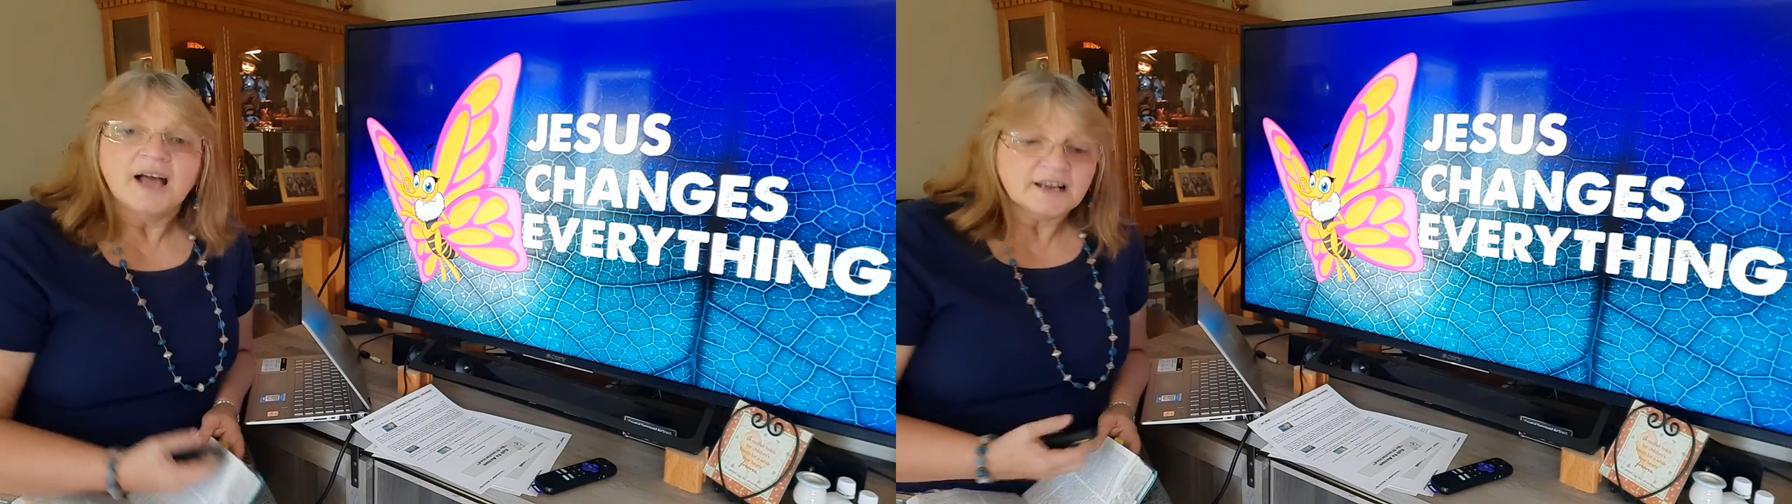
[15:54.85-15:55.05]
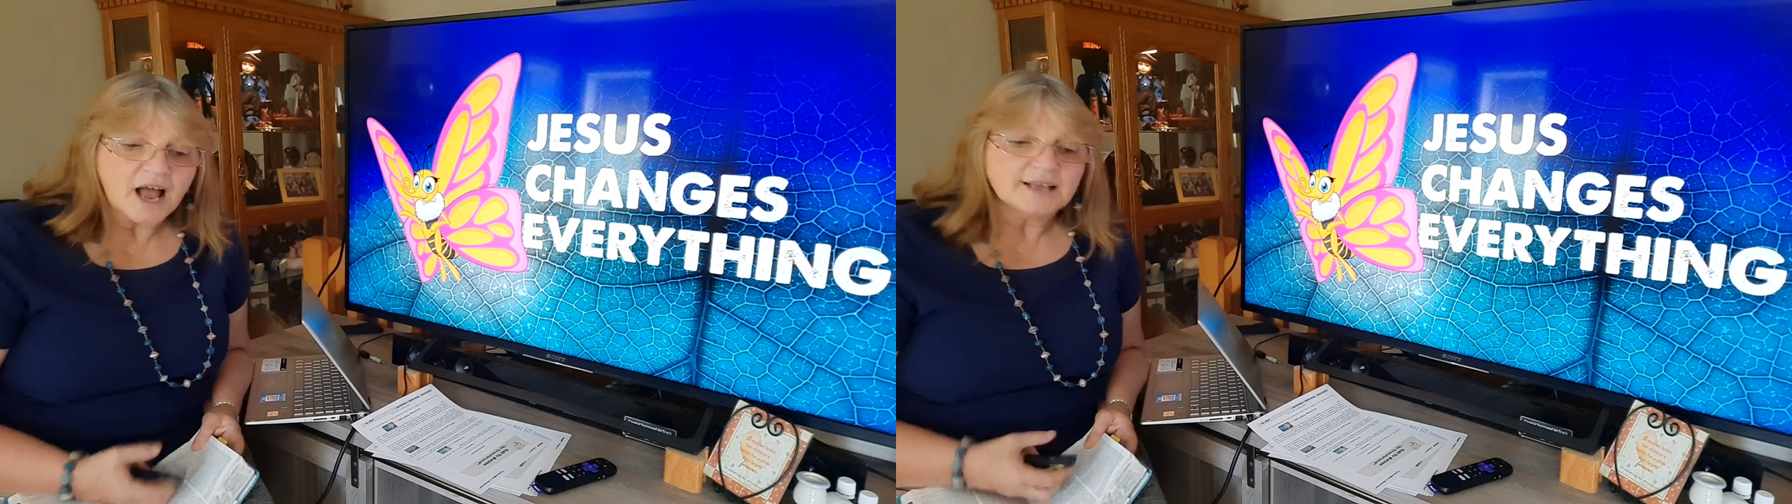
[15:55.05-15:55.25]

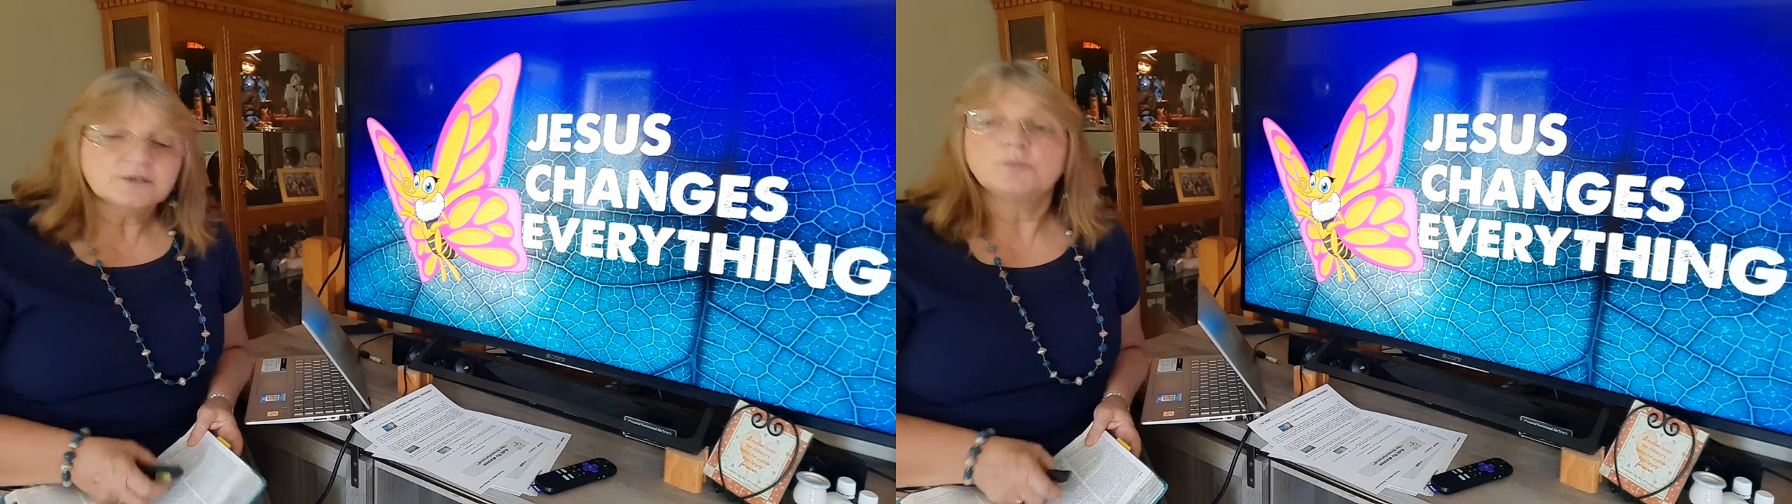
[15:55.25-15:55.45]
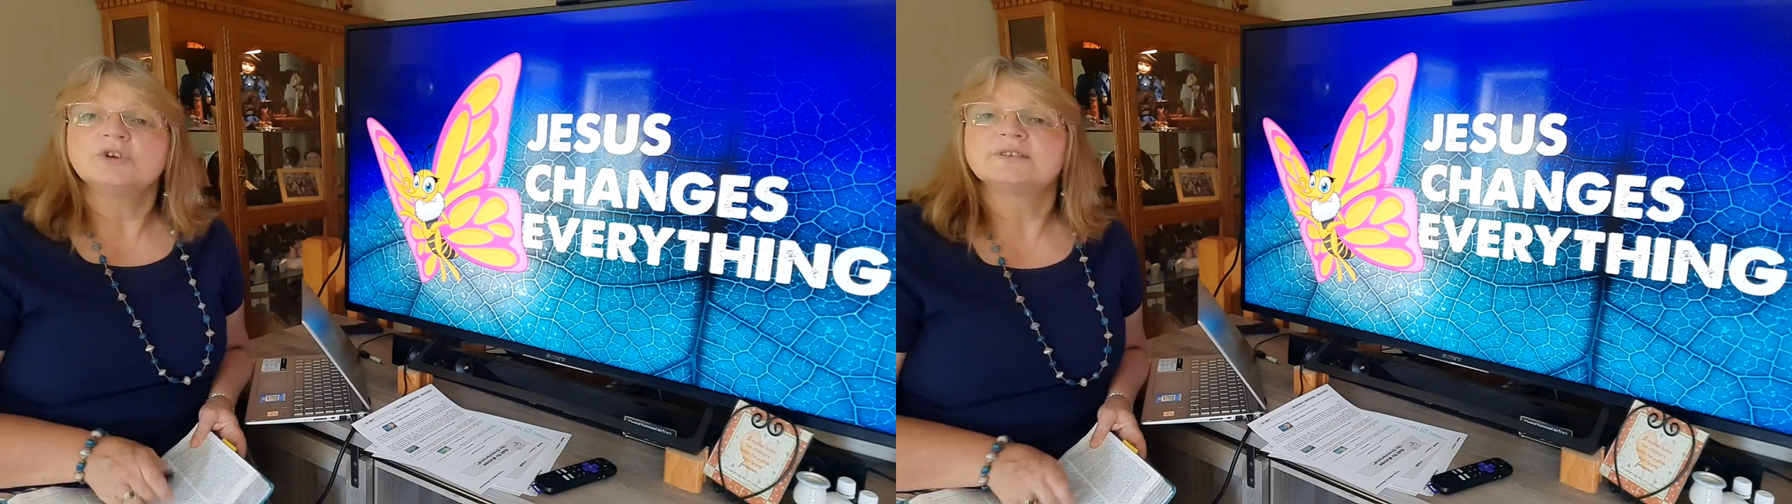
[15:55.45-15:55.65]

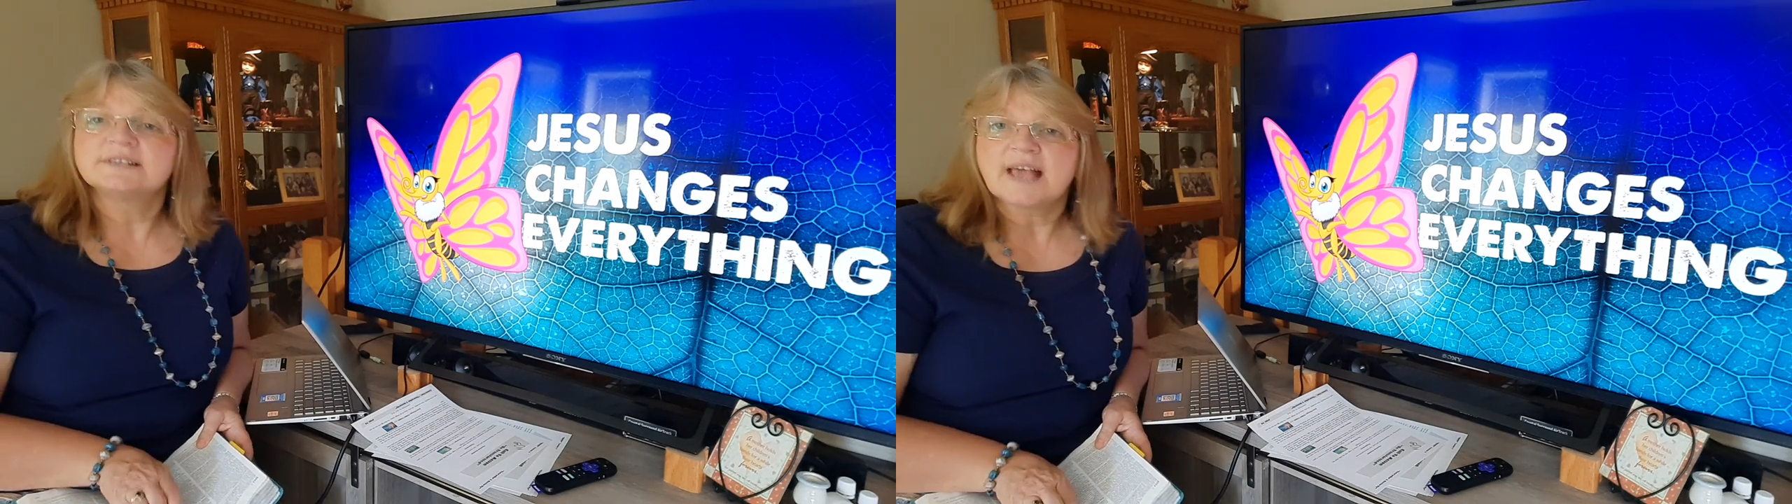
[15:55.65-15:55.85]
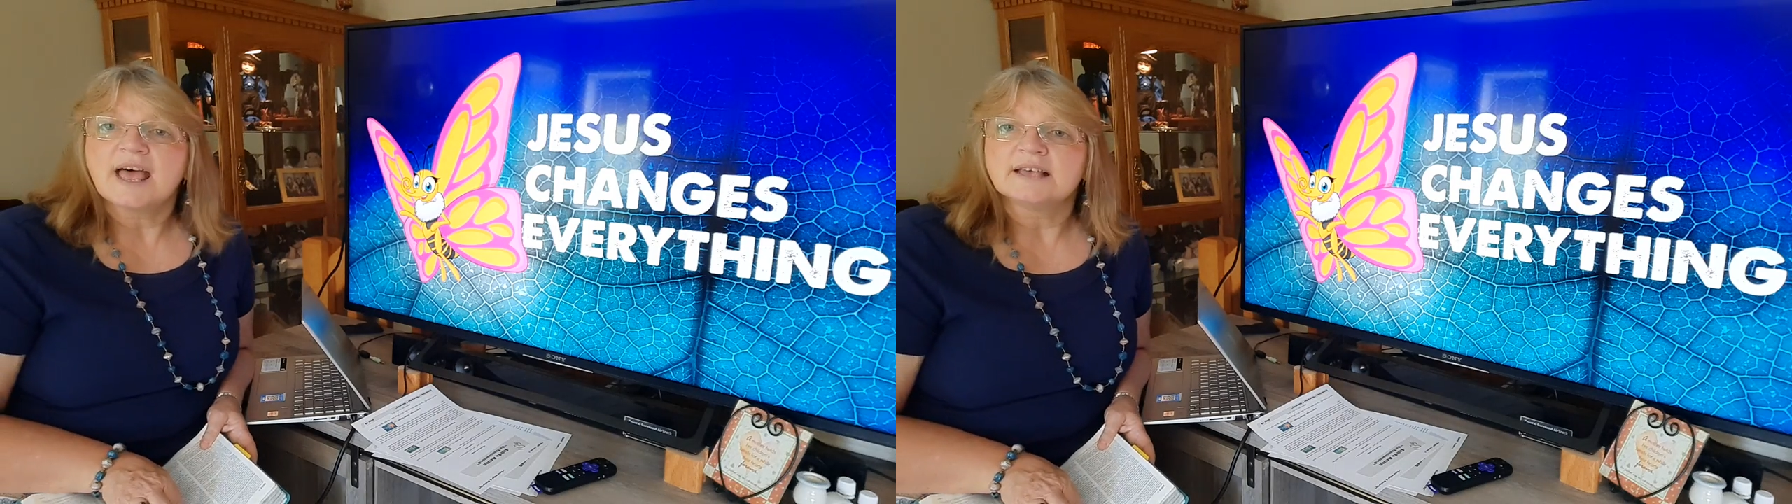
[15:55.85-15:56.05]
God's word
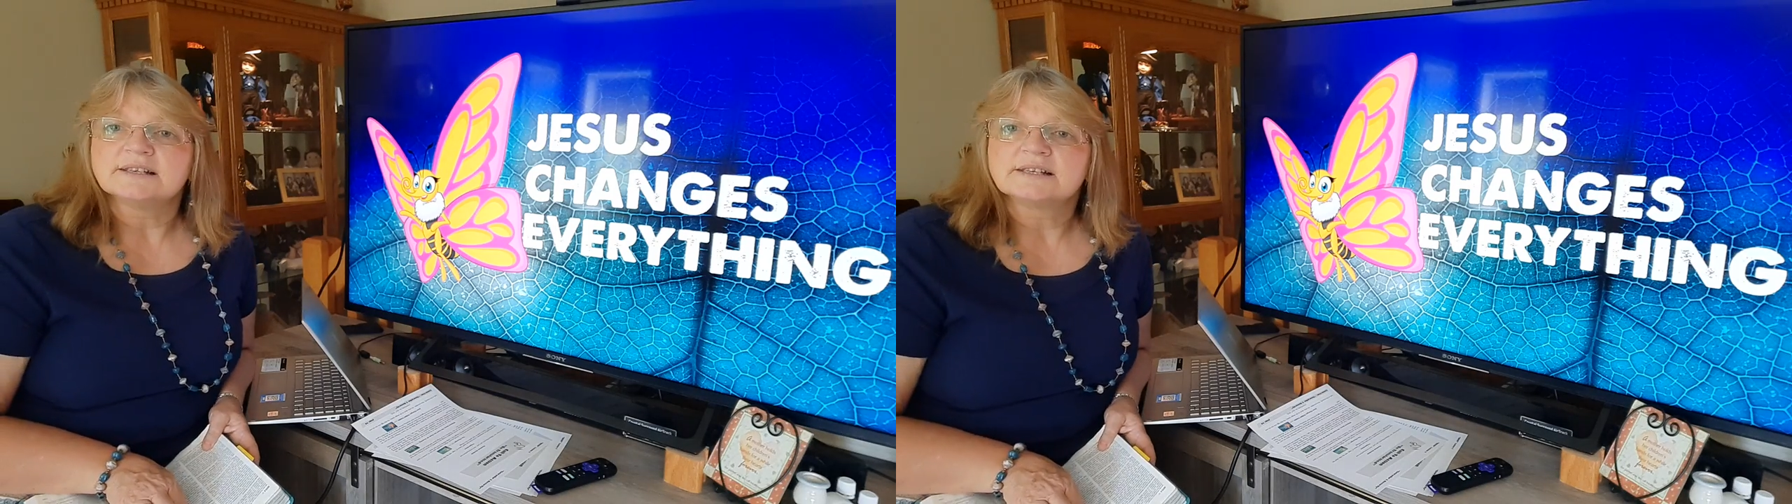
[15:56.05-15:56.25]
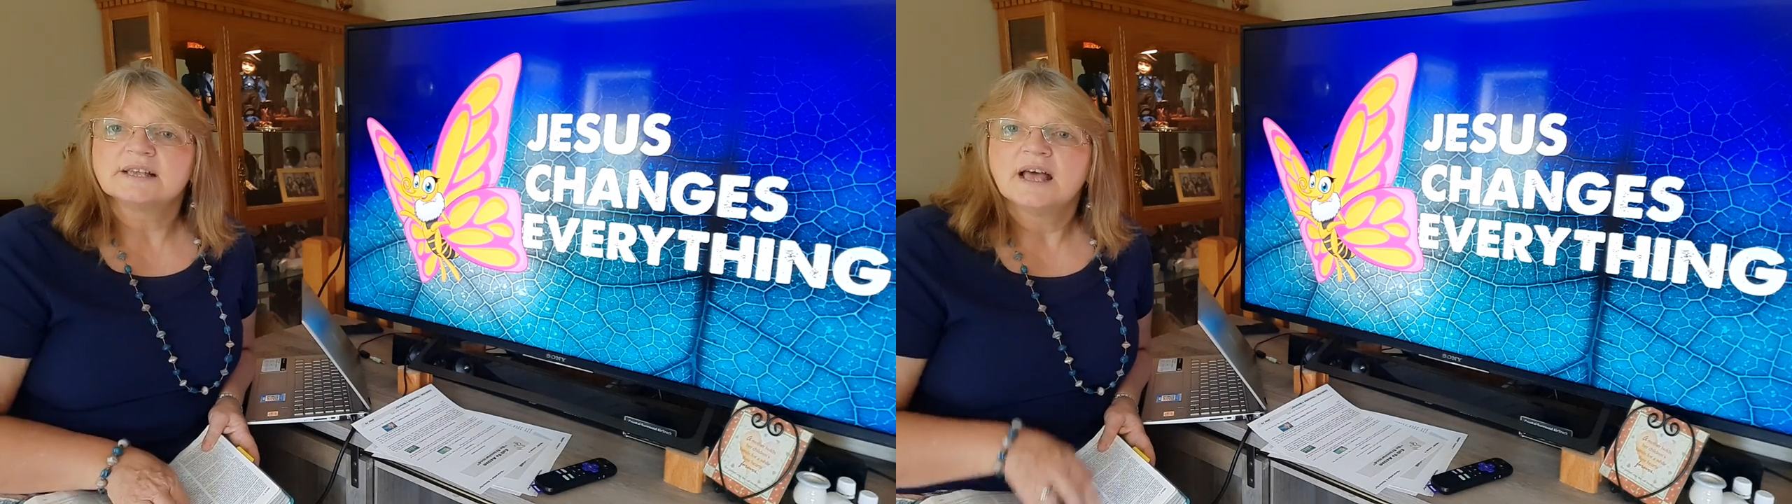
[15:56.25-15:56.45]

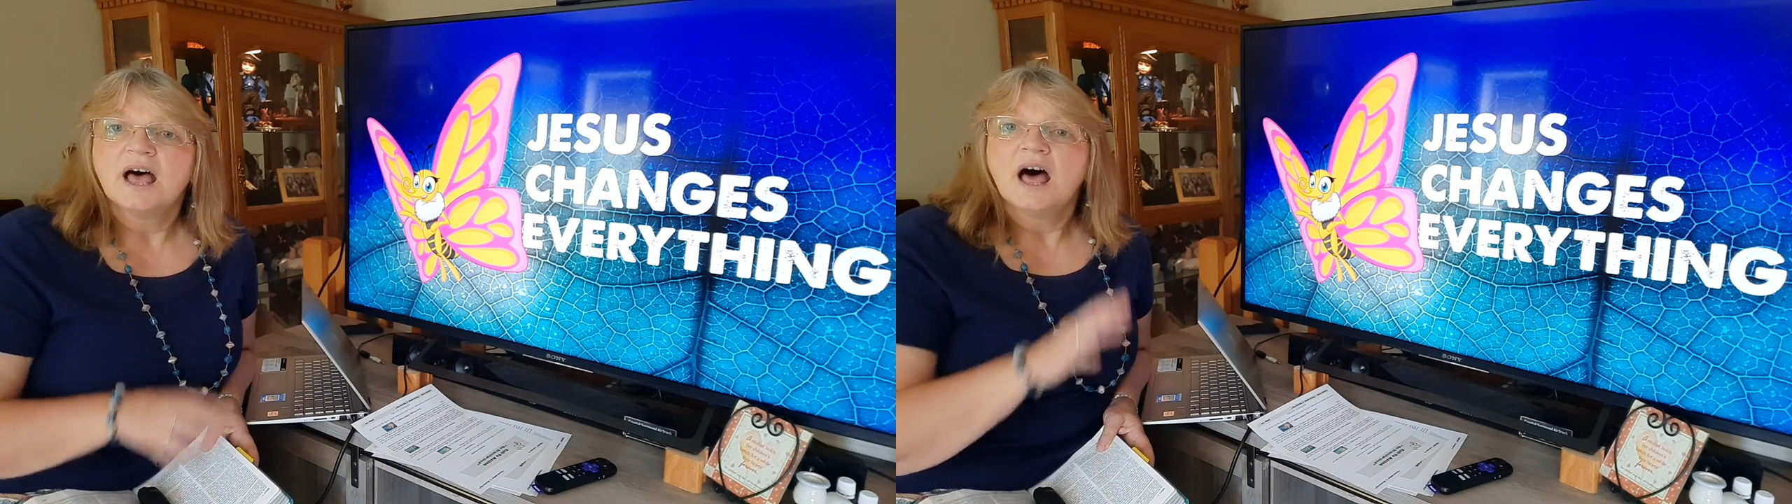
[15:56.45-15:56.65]
says,